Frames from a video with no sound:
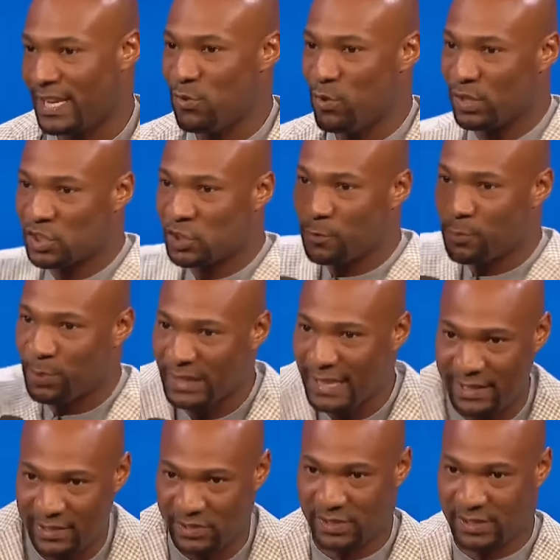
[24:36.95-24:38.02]
He was
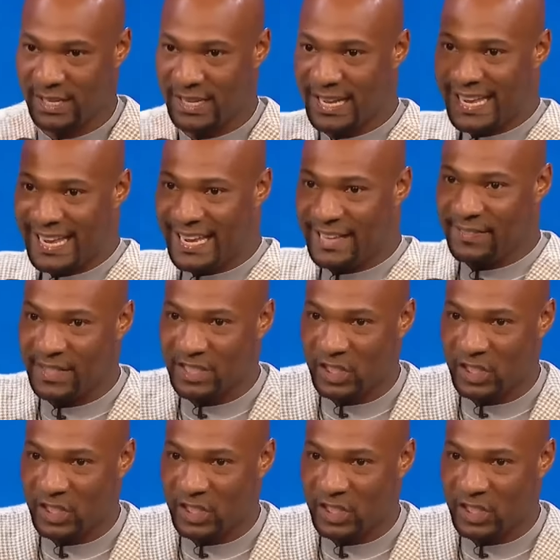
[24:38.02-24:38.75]
placed in